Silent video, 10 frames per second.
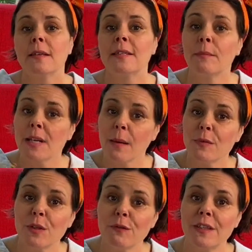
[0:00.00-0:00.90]

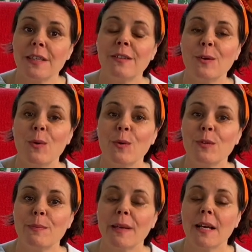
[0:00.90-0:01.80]
Sometimes you've seen the
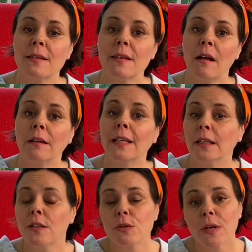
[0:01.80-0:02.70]
quotes because I'll
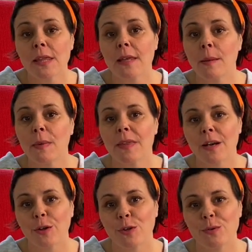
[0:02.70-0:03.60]
illustrate them and
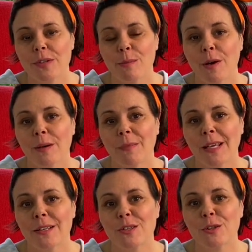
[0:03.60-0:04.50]
then I'll use them on my
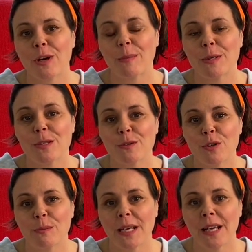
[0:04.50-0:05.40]
Instagram and
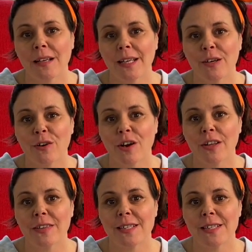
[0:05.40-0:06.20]
social media later on in the